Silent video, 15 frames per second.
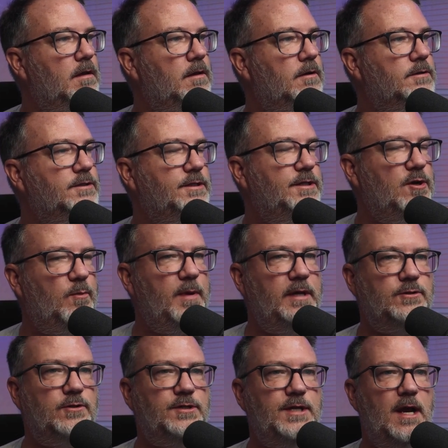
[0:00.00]
There's still
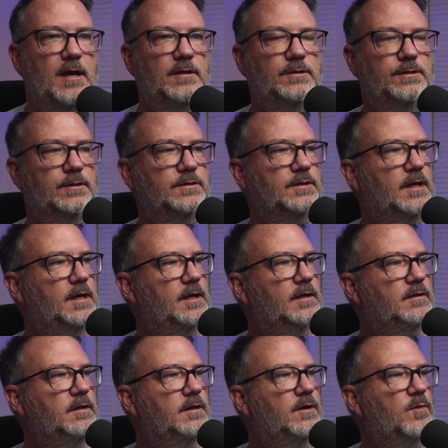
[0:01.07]
major challenges
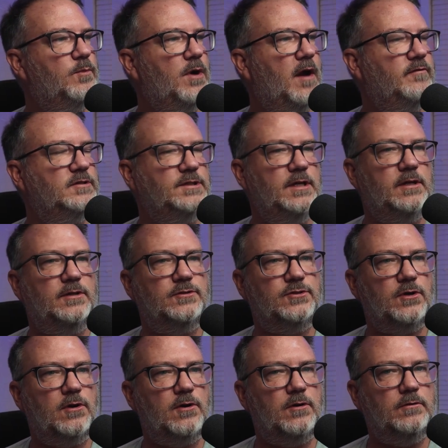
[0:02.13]
ahead, you know, privacy
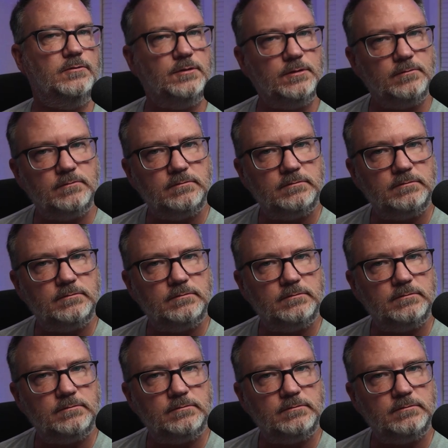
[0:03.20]
concerns,